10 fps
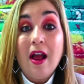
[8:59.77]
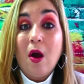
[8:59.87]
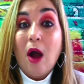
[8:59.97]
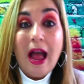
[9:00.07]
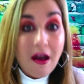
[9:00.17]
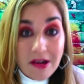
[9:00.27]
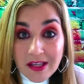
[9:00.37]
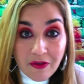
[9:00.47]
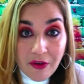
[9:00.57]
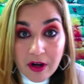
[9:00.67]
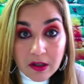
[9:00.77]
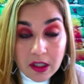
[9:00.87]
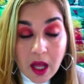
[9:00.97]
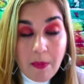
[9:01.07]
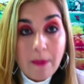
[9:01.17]
how does the Funnel
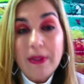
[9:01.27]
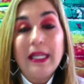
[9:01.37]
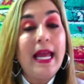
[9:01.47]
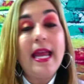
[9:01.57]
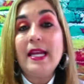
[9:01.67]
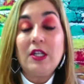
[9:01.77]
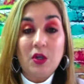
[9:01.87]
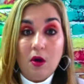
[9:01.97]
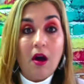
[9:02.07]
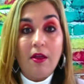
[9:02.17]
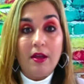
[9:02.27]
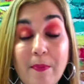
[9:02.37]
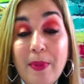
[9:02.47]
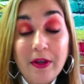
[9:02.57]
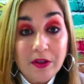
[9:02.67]
Club play into all
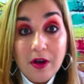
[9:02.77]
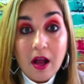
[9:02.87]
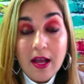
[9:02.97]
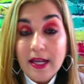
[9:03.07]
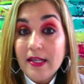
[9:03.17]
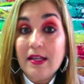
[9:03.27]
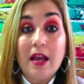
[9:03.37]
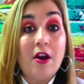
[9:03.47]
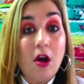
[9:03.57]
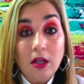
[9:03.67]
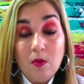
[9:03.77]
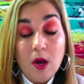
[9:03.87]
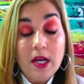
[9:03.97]
this? Builderall is an all-in-one